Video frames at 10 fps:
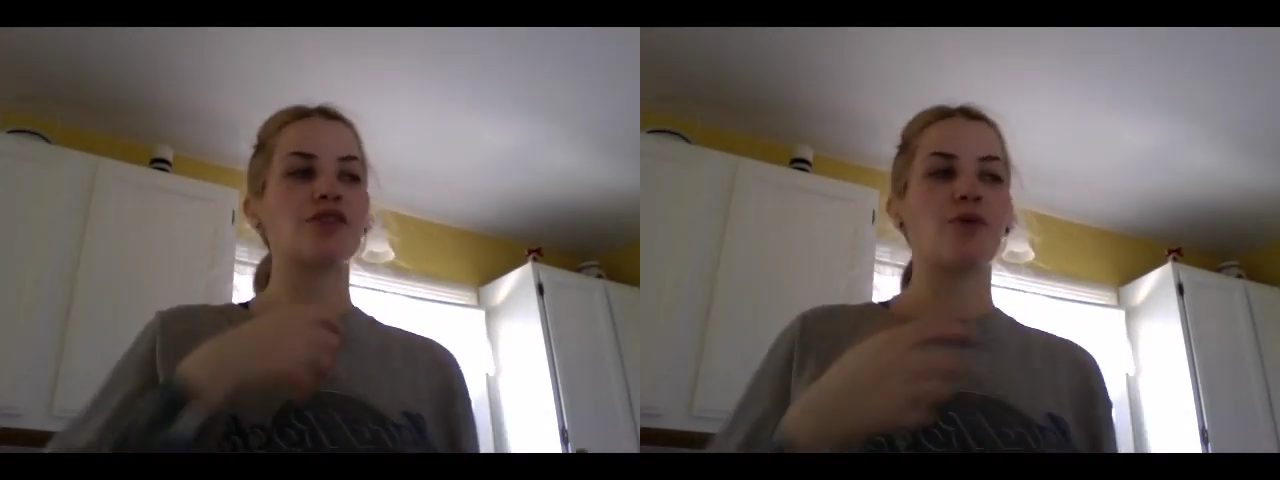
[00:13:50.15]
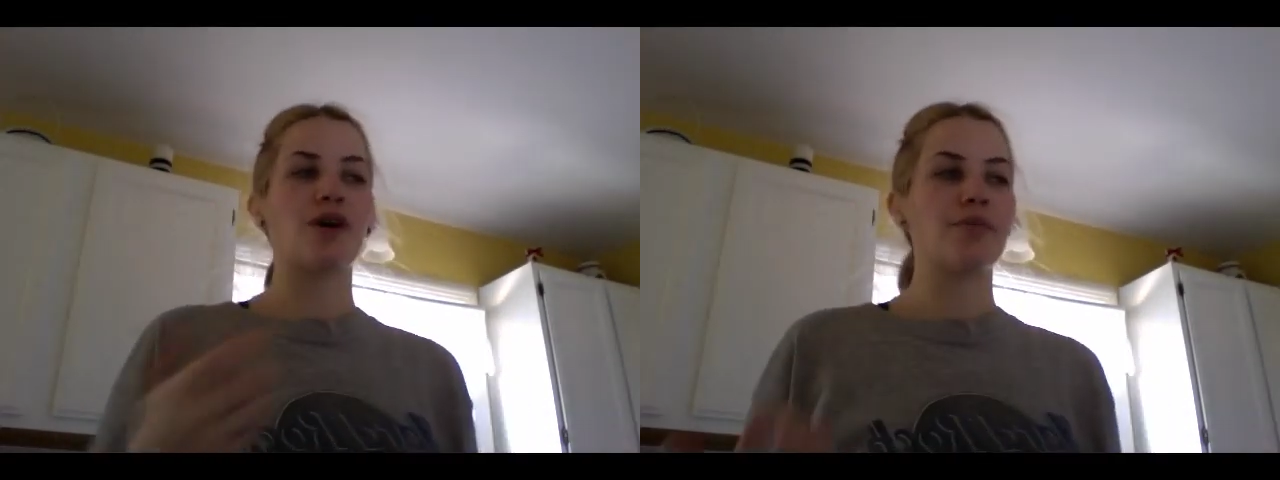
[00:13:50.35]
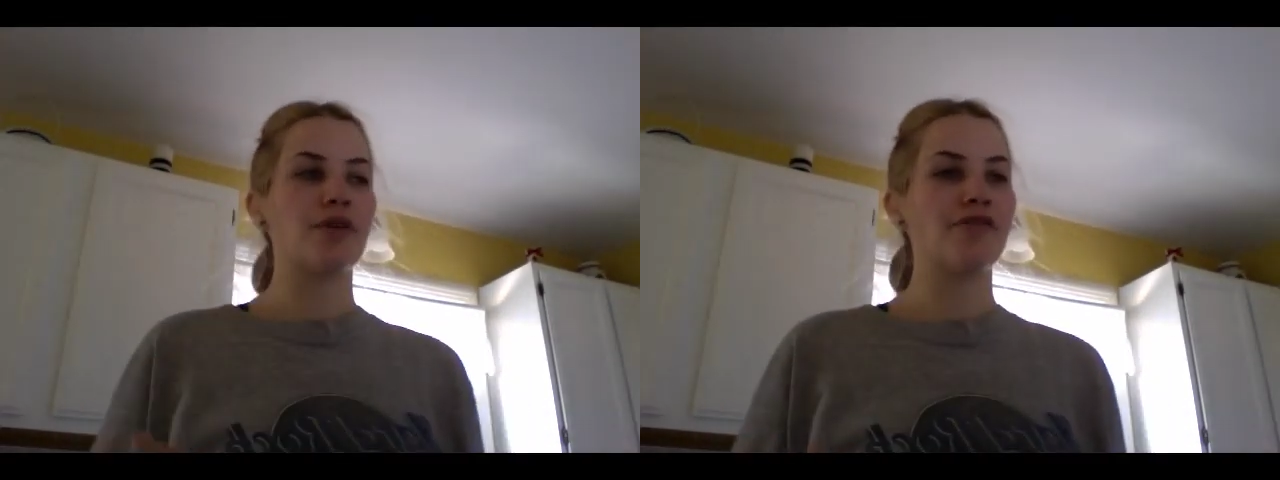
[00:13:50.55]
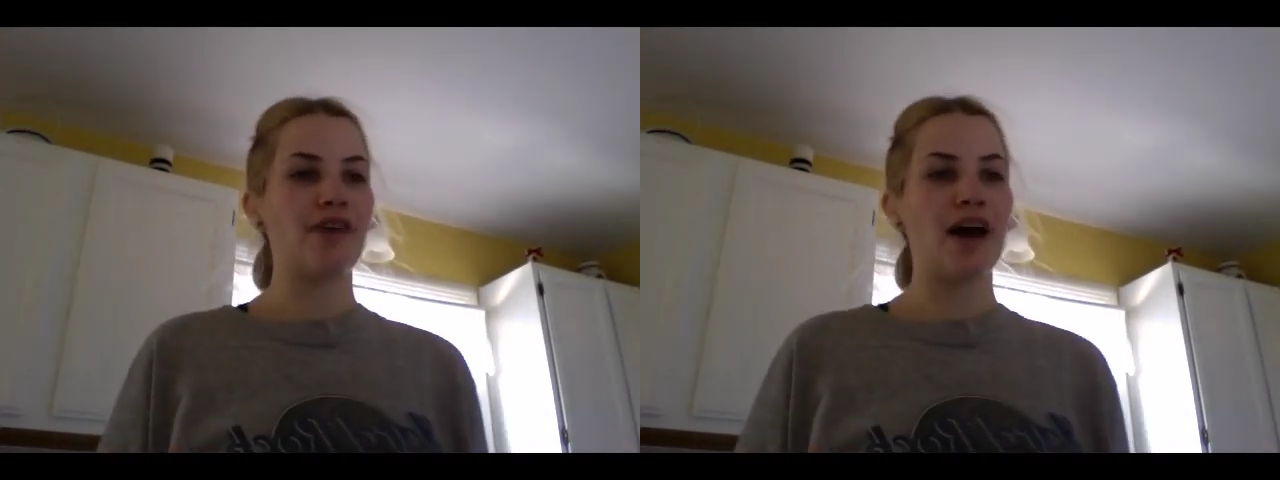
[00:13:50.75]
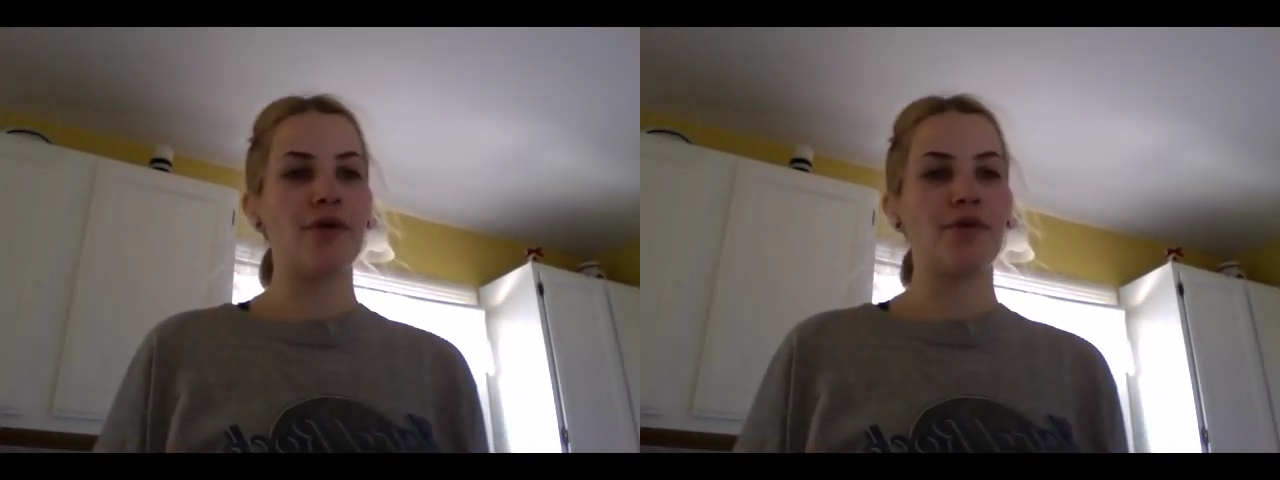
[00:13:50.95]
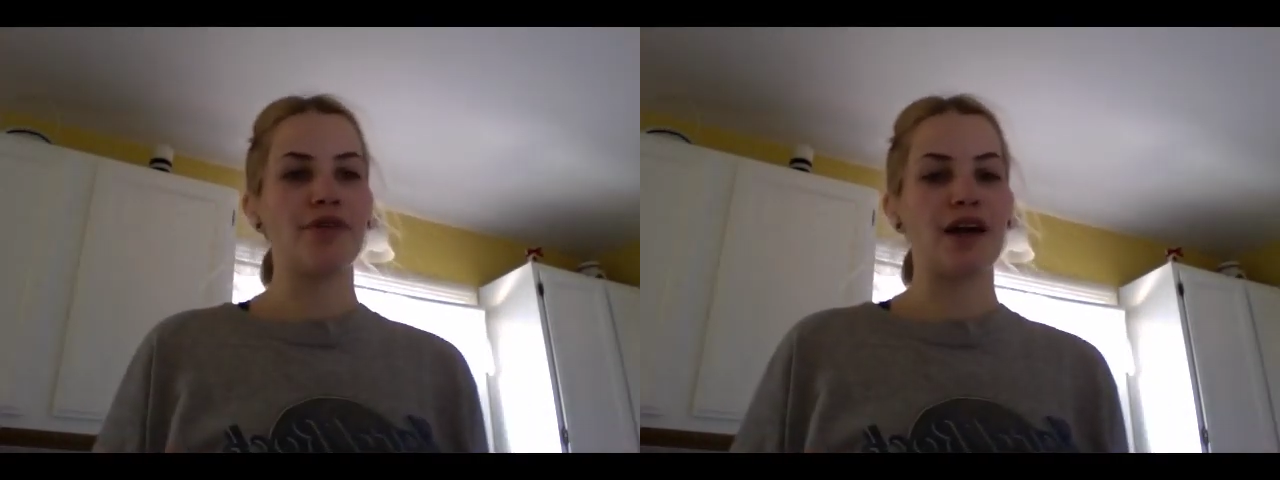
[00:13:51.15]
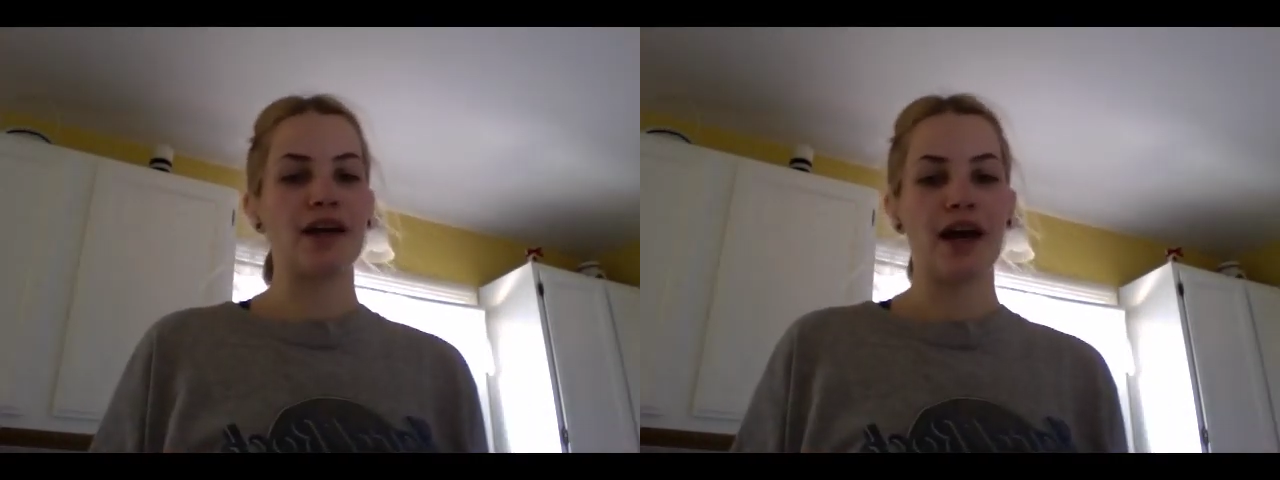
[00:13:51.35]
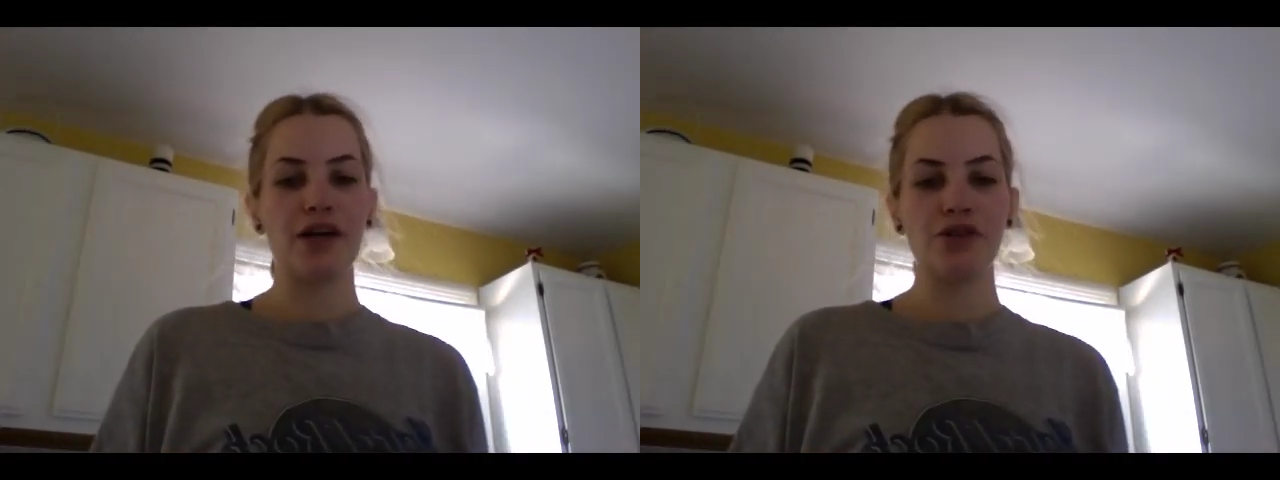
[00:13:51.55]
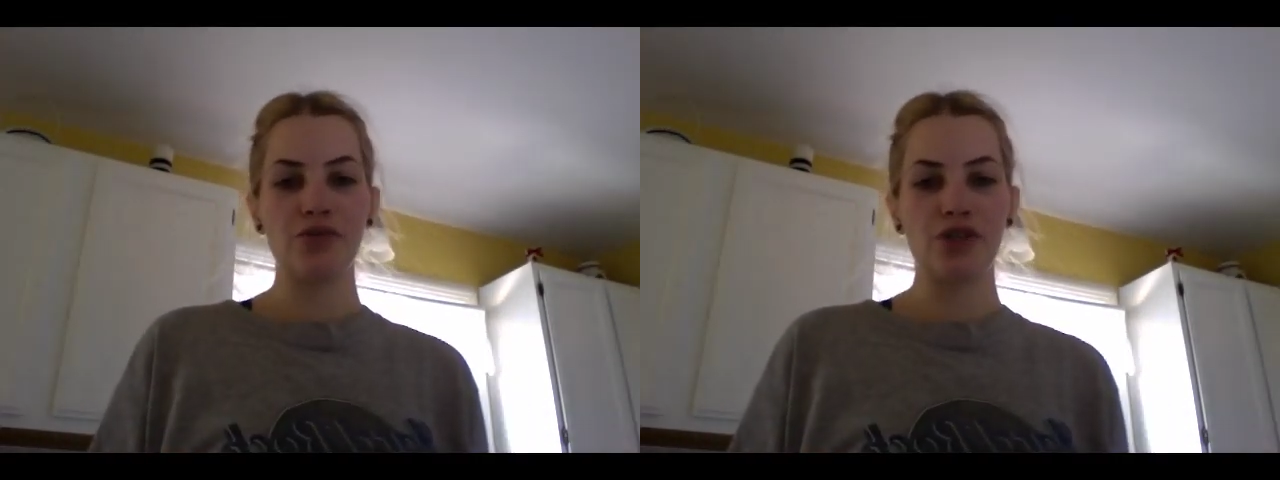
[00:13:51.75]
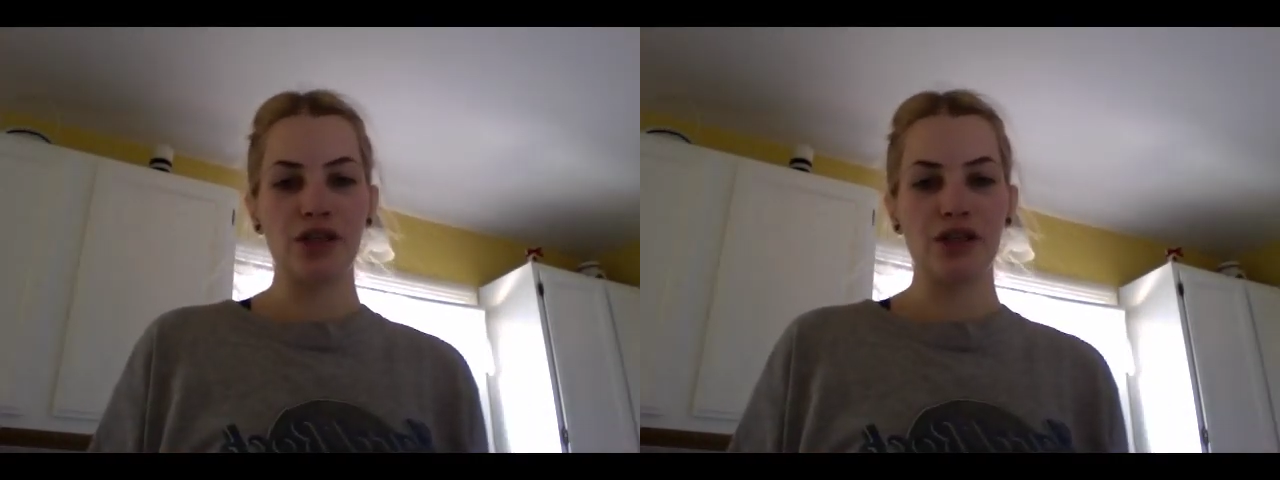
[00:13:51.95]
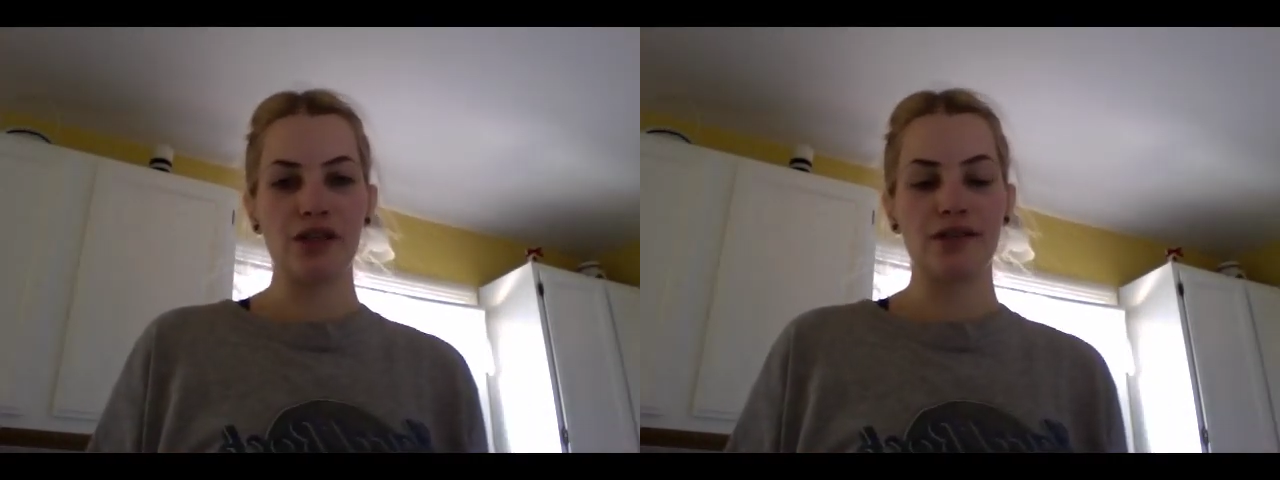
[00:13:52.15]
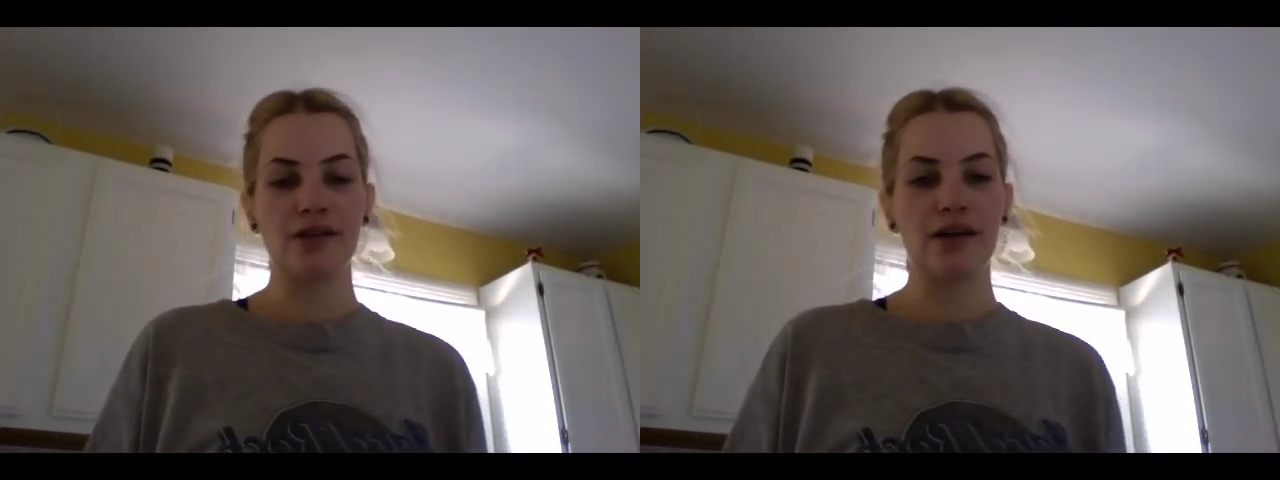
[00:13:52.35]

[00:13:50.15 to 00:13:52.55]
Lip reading: quite a bit of fat with that cashew cheese.